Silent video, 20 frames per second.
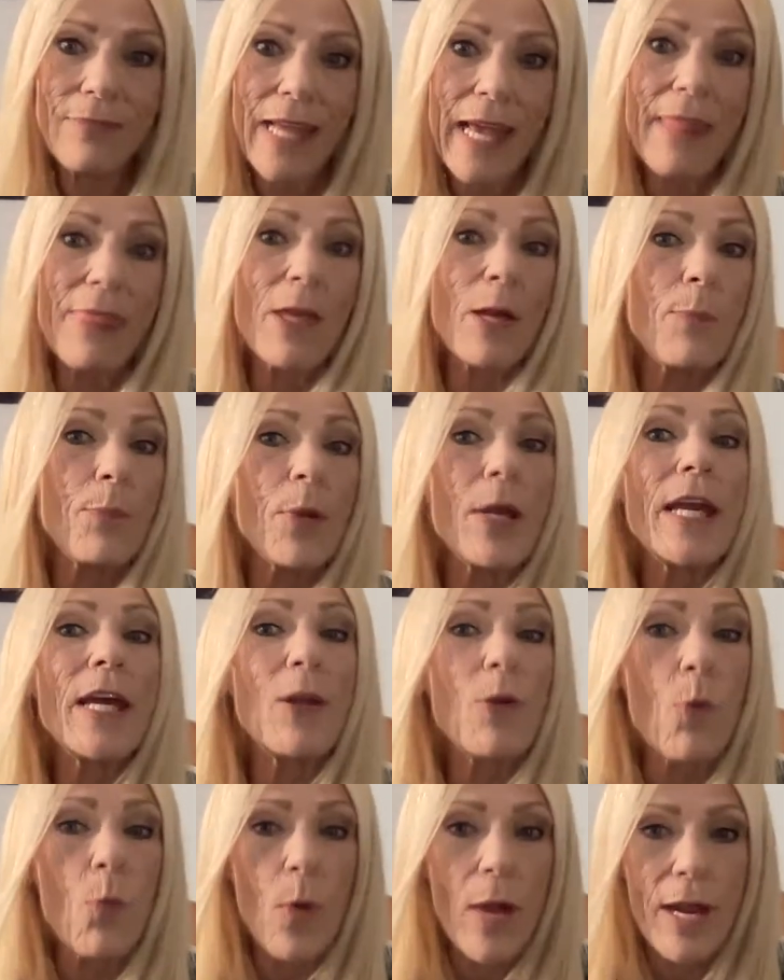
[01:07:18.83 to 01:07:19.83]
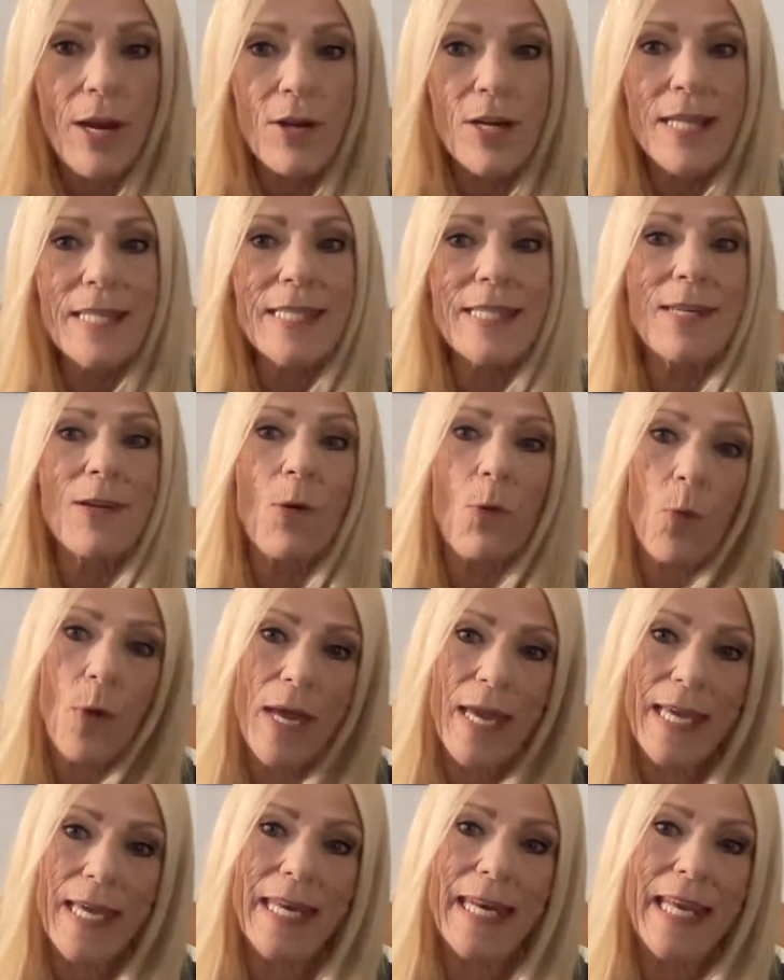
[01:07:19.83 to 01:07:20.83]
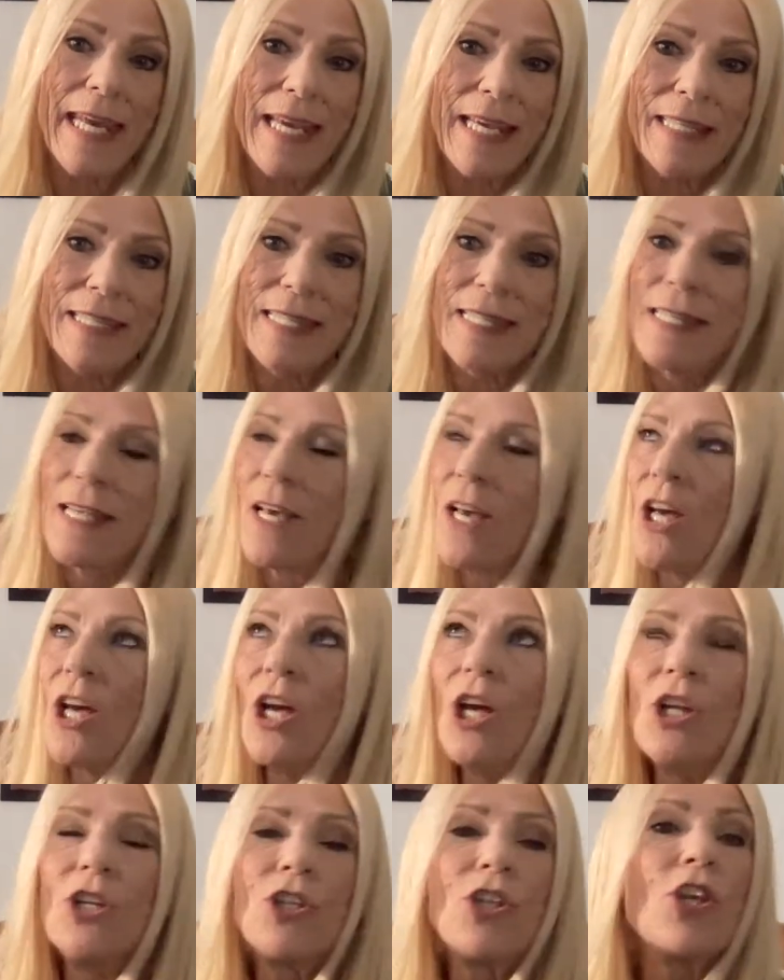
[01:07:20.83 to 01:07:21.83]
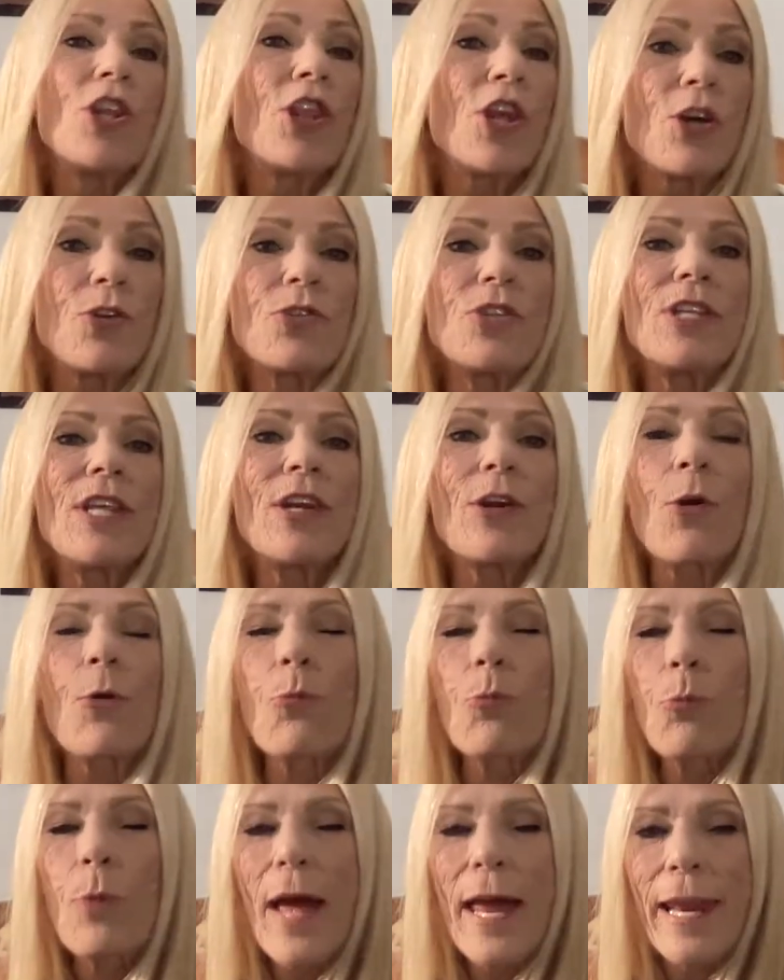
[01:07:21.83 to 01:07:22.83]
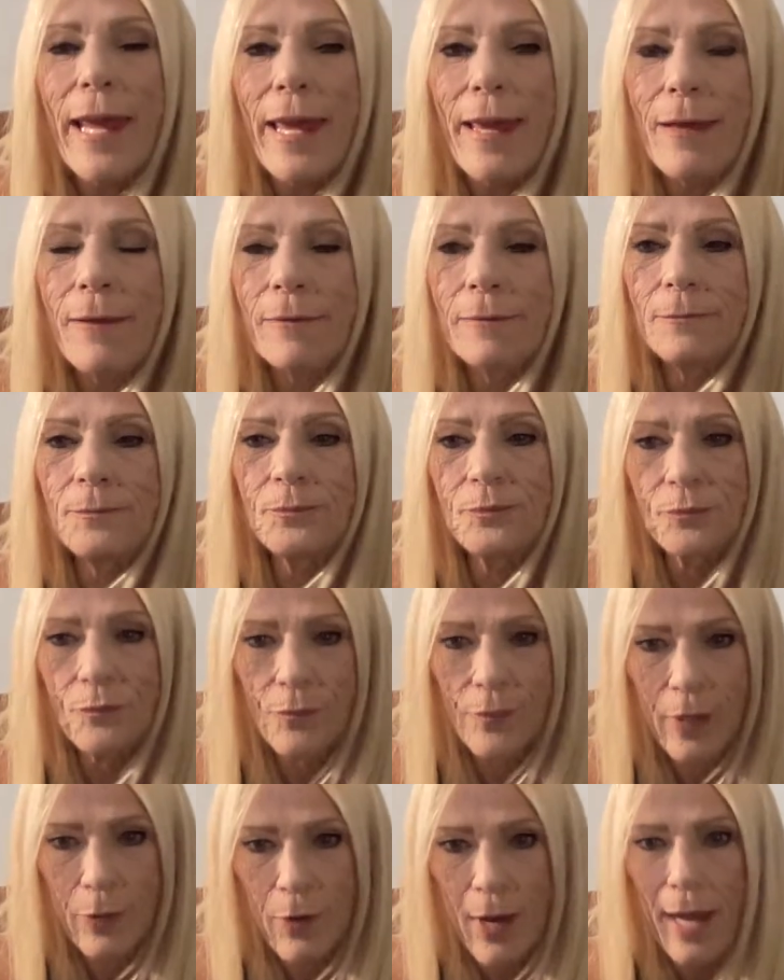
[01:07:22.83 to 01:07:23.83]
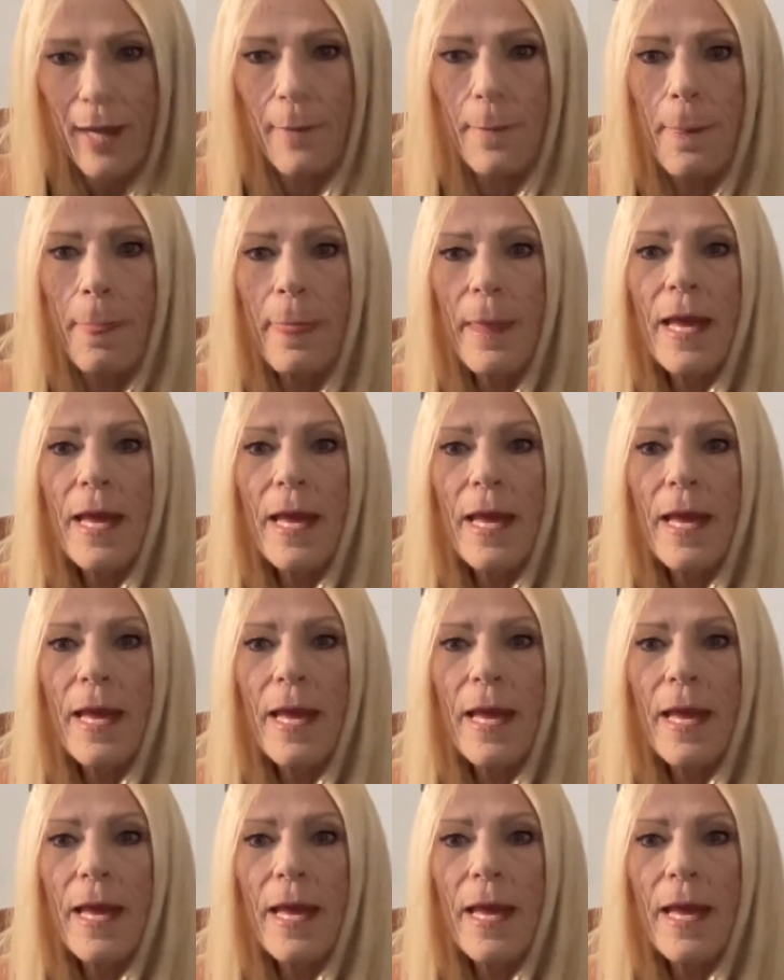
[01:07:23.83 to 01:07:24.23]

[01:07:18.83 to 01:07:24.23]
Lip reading: And they're bringing awareness and awakenings to those that are ready, right?